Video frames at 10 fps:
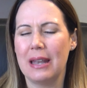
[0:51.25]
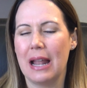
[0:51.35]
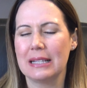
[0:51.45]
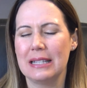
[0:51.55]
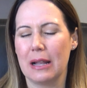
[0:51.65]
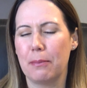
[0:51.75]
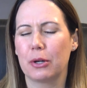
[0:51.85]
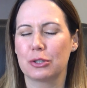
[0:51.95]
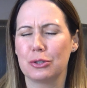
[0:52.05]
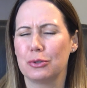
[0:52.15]
Now, it's not a
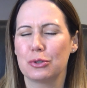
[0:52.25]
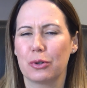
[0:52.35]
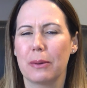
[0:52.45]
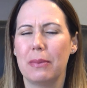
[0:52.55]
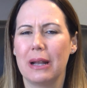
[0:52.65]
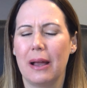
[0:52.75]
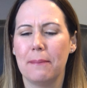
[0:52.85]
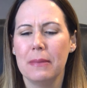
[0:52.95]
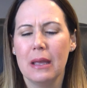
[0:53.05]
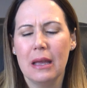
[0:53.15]
personal story, but uh,